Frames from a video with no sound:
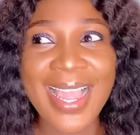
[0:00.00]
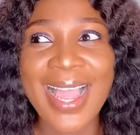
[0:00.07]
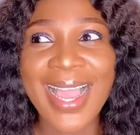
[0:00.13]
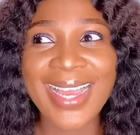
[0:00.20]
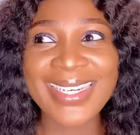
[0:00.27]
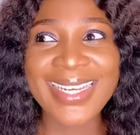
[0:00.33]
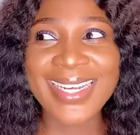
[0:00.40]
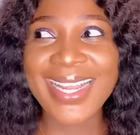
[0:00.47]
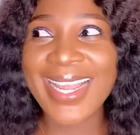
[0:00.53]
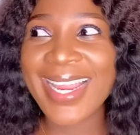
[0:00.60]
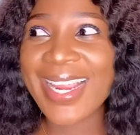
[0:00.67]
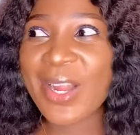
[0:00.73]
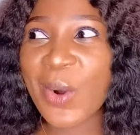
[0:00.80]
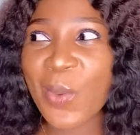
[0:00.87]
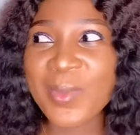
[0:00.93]
and that guy
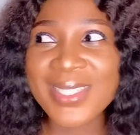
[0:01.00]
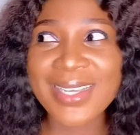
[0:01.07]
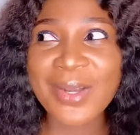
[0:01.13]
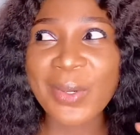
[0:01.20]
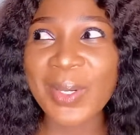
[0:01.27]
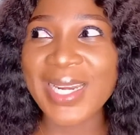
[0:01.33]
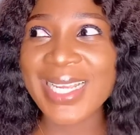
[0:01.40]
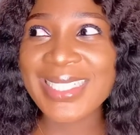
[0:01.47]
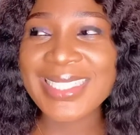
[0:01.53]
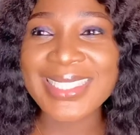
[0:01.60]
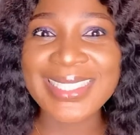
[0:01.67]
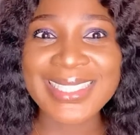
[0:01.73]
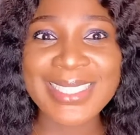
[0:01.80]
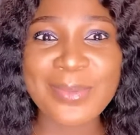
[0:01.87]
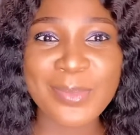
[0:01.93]
comes and collects
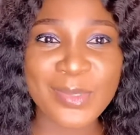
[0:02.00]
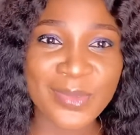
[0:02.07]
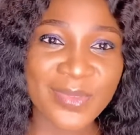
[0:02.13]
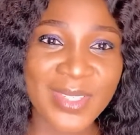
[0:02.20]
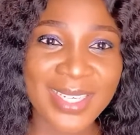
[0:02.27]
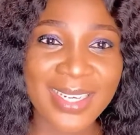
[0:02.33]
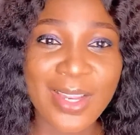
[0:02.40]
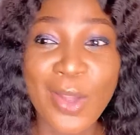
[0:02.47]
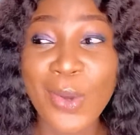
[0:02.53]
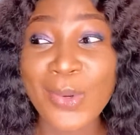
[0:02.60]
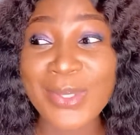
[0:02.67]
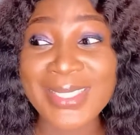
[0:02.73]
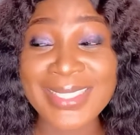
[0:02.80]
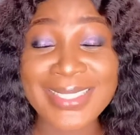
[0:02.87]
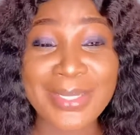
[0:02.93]
the same duvet or
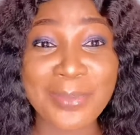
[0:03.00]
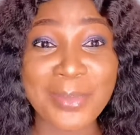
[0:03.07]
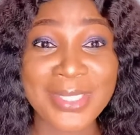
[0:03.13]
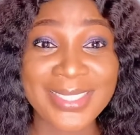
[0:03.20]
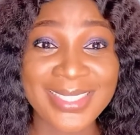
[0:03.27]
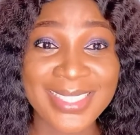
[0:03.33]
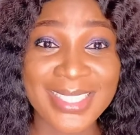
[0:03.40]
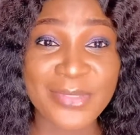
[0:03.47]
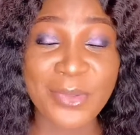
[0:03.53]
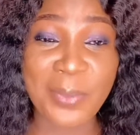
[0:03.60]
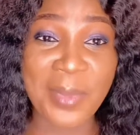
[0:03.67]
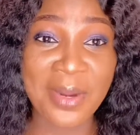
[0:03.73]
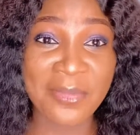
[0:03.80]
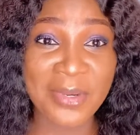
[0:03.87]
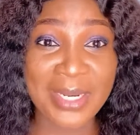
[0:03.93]
the same bed sheet from
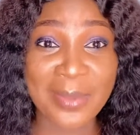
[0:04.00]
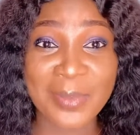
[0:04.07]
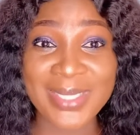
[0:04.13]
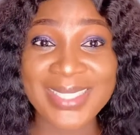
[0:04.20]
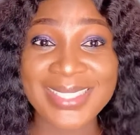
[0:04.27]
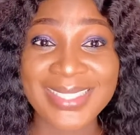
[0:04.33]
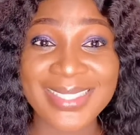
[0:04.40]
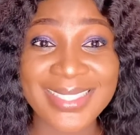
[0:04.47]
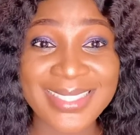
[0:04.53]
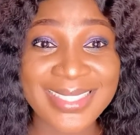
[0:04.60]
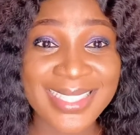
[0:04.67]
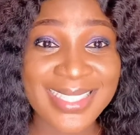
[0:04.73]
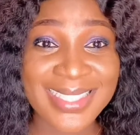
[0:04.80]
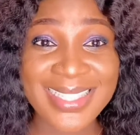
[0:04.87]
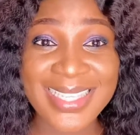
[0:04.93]
every other person in this
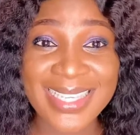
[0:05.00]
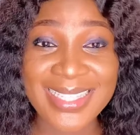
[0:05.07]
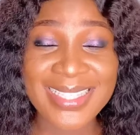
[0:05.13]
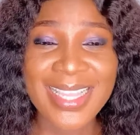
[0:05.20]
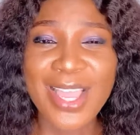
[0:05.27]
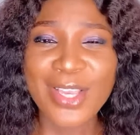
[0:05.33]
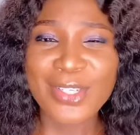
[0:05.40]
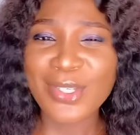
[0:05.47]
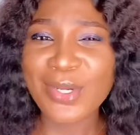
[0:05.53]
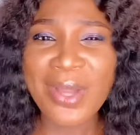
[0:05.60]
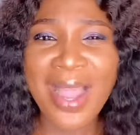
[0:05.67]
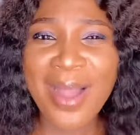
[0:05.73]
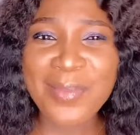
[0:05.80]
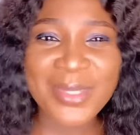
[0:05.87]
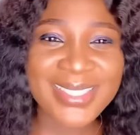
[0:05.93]
estate. Do you know
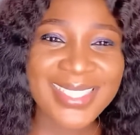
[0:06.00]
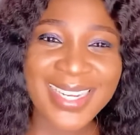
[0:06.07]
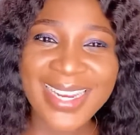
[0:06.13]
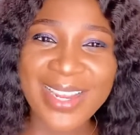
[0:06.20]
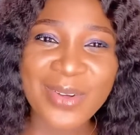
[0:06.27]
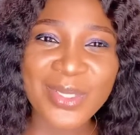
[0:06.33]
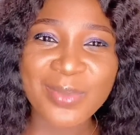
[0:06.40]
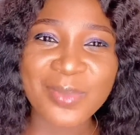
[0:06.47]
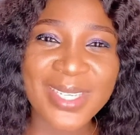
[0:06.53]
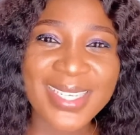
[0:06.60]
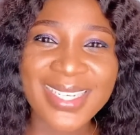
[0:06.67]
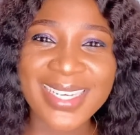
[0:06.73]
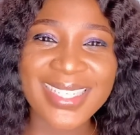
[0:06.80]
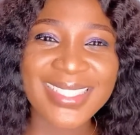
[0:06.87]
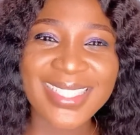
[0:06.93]
how much that guy would be
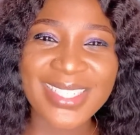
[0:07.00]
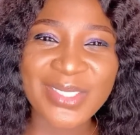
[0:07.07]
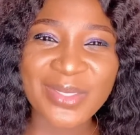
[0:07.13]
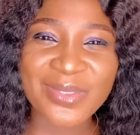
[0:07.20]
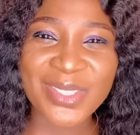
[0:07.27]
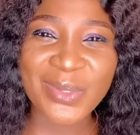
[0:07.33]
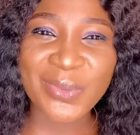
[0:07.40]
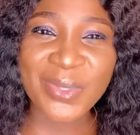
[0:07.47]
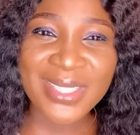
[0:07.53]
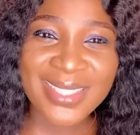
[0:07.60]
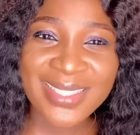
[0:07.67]
making at the end of the week?